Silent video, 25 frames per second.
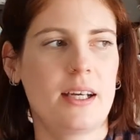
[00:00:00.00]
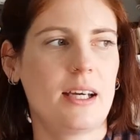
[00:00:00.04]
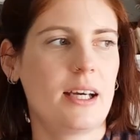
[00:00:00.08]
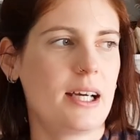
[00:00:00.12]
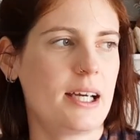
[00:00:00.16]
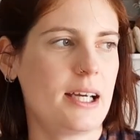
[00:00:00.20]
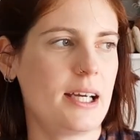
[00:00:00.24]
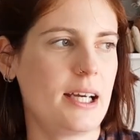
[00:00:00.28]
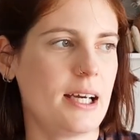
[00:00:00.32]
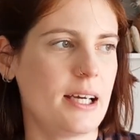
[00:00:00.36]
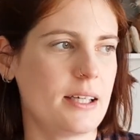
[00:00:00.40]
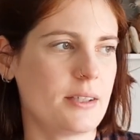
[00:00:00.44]

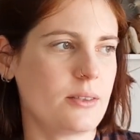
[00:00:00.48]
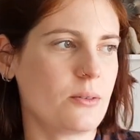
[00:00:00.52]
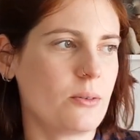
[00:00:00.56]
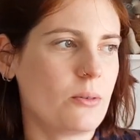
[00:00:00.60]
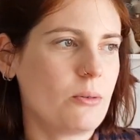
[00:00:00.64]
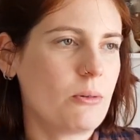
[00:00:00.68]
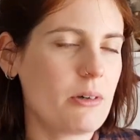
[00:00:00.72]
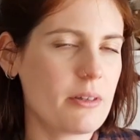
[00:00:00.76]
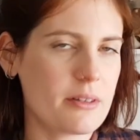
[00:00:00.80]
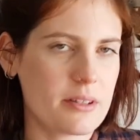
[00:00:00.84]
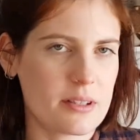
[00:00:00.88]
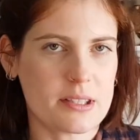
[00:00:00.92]
I had
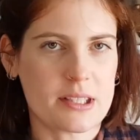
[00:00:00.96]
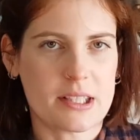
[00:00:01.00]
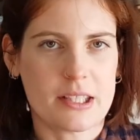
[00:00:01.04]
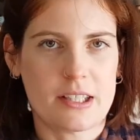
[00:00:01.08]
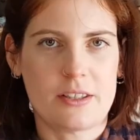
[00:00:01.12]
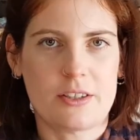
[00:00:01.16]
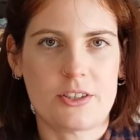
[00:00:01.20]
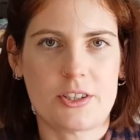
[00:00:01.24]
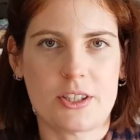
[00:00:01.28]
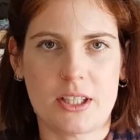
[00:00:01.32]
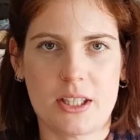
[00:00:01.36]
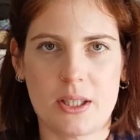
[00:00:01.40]
all of this
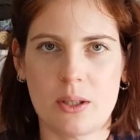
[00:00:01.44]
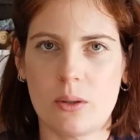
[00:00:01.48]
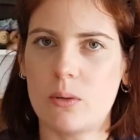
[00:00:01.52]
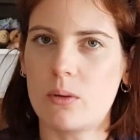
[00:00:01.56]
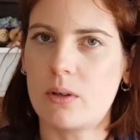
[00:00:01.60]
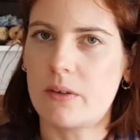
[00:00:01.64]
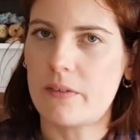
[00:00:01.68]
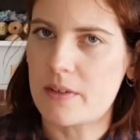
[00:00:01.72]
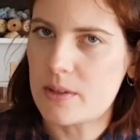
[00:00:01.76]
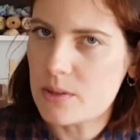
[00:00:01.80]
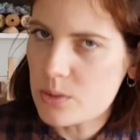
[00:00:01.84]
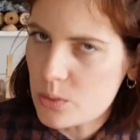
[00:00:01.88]
energy, all
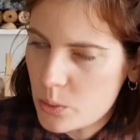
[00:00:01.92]
of this